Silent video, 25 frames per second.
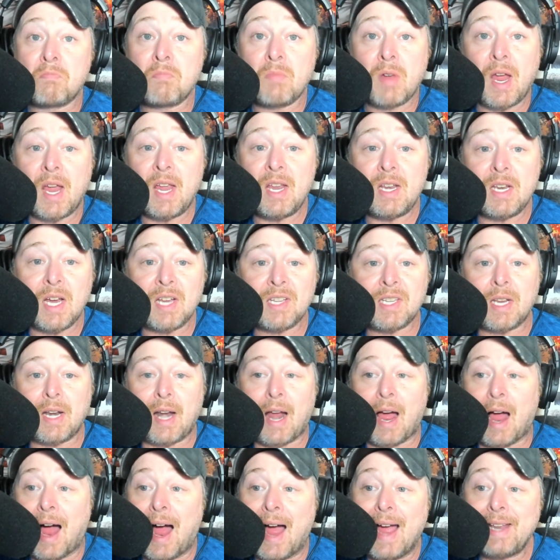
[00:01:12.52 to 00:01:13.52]
he doesn't
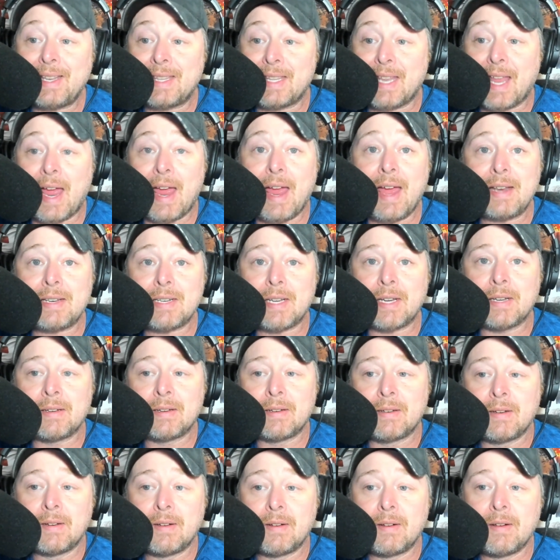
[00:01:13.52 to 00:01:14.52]
hide that.
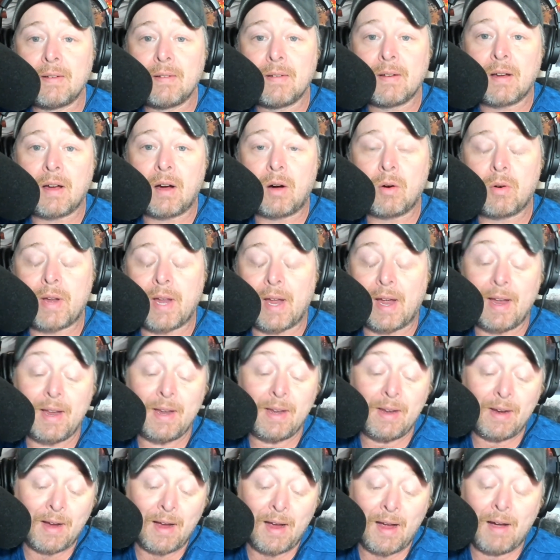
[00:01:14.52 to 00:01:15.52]

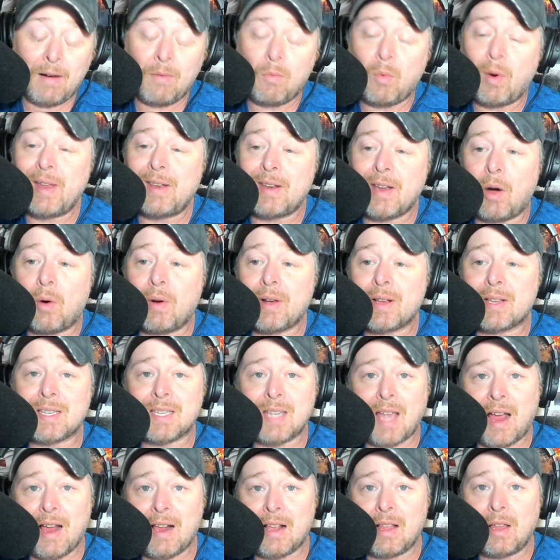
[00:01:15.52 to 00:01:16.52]
Okay, uh, we know
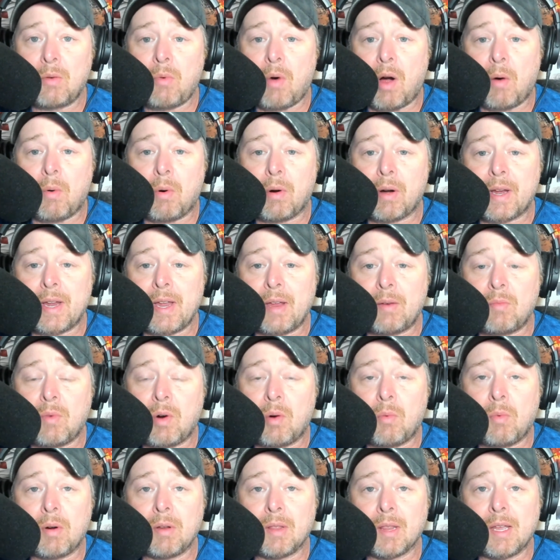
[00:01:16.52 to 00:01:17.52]
exactly what we're getting
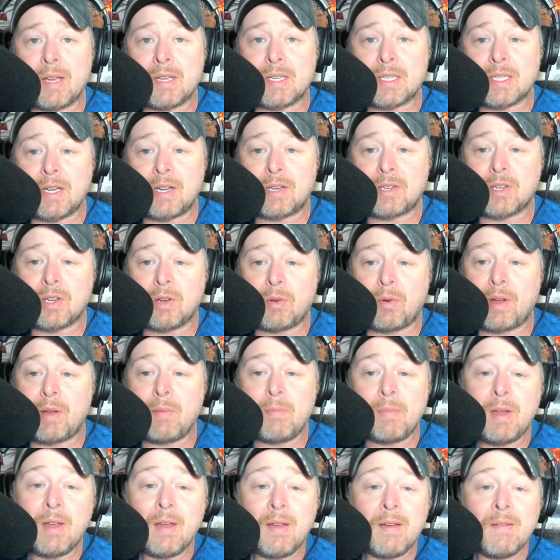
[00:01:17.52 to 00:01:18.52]
when we're listening to
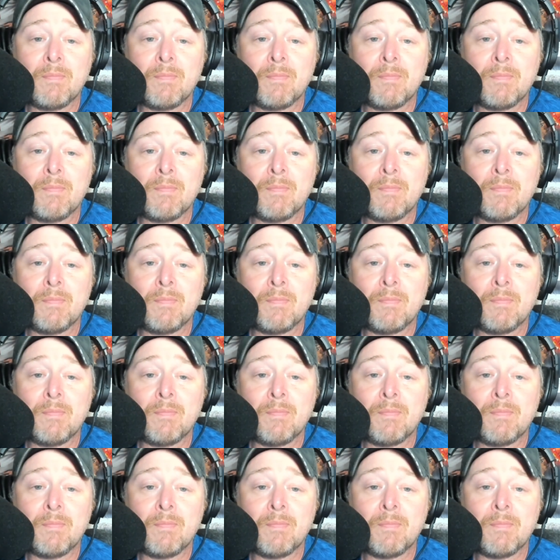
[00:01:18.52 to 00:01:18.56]
him.